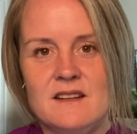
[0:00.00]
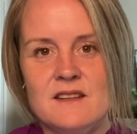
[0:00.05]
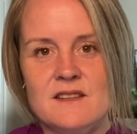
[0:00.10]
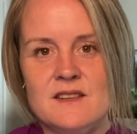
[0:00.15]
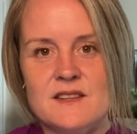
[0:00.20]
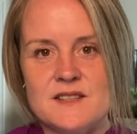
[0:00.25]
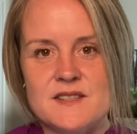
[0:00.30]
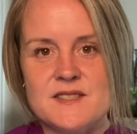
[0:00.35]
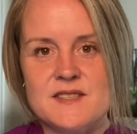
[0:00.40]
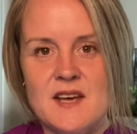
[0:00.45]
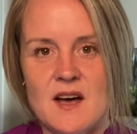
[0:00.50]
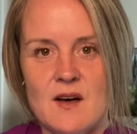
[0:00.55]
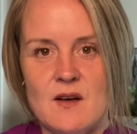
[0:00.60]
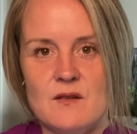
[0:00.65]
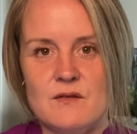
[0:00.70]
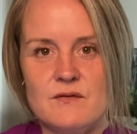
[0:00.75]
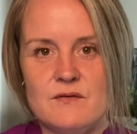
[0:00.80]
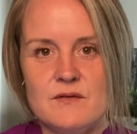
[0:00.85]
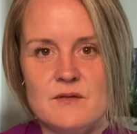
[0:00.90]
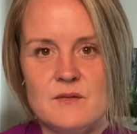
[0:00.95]
the
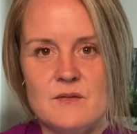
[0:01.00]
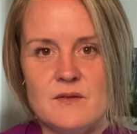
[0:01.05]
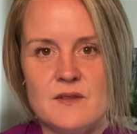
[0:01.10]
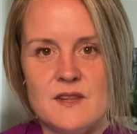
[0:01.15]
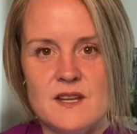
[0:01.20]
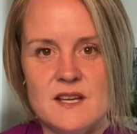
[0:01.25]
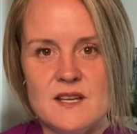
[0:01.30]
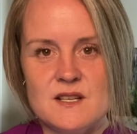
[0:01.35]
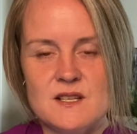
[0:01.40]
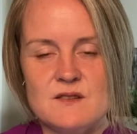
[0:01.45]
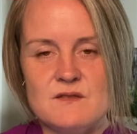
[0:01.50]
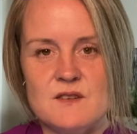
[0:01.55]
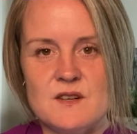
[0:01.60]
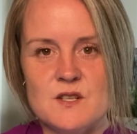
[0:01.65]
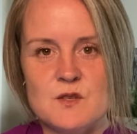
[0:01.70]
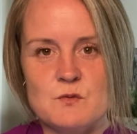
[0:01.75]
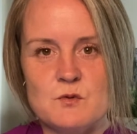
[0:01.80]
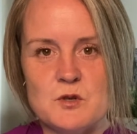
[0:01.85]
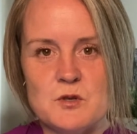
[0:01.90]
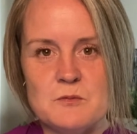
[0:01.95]
self, the
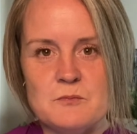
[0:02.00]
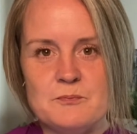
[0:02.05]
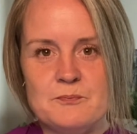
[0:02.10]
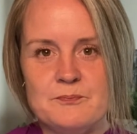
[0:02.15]
individual.